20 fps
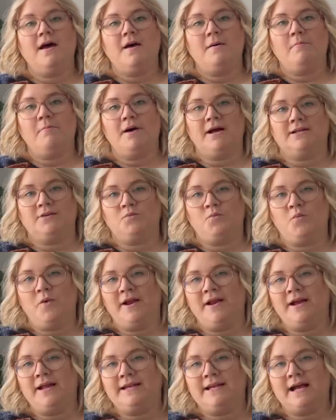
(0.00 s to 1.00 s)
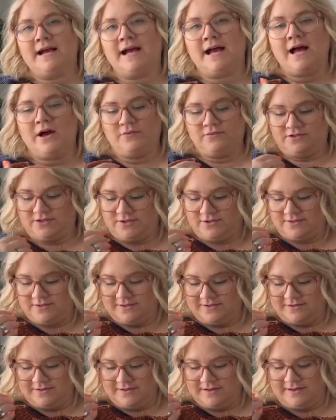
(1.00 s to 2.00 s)
But when I dug out
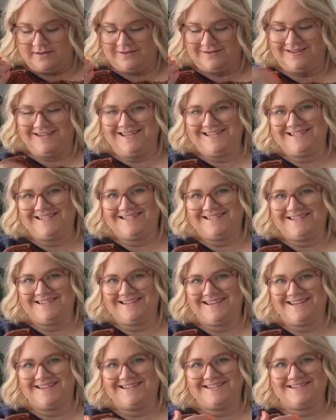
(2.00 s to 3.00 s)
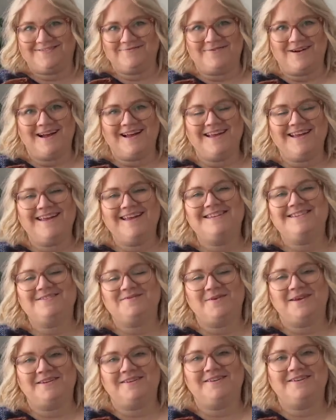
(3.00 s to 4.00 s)
this Zweig
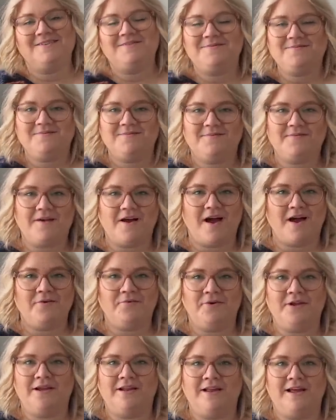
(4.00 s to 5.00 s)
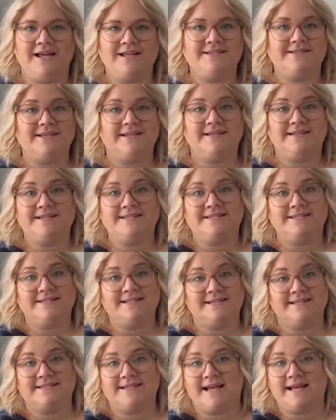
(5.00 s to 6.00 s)
sweater, I realized that this is
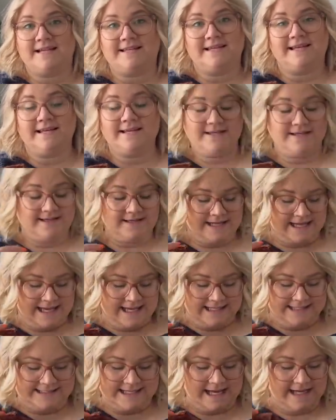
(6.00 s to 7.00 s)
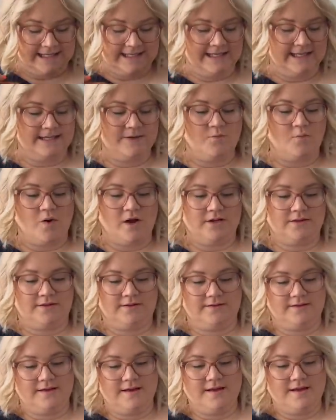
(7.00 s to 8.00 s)
exactly, exactly
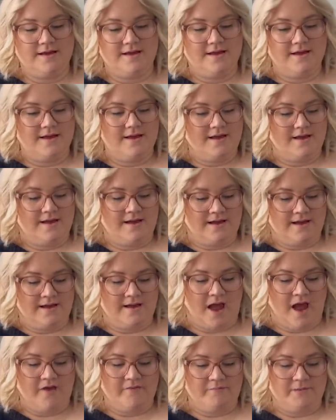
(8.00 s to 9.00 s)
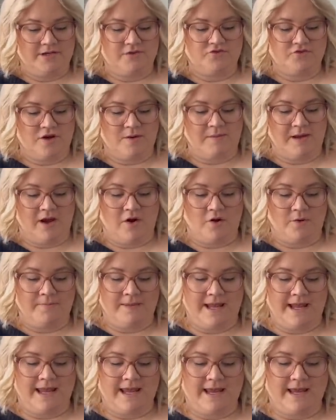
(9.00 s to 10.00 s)
what uh, I've been dreaming on
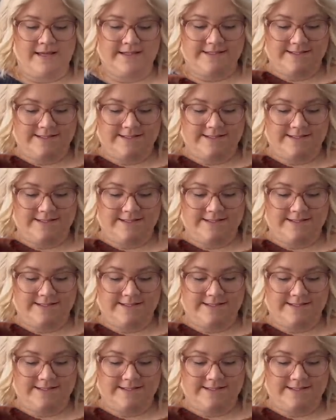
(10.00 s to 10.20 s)
making.